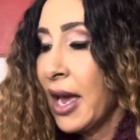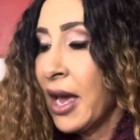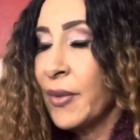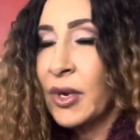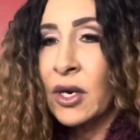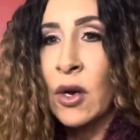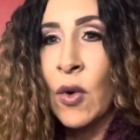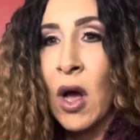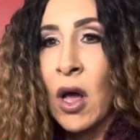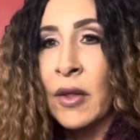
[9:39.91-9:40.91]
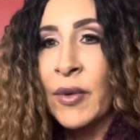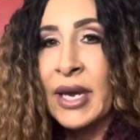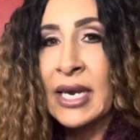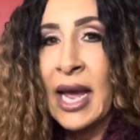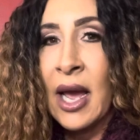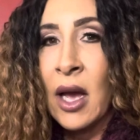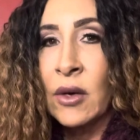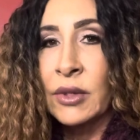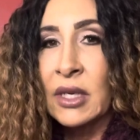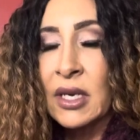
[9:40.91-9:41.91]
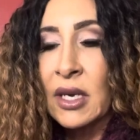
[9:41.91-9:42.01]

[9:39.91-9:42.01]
and I'm going to go all the way down,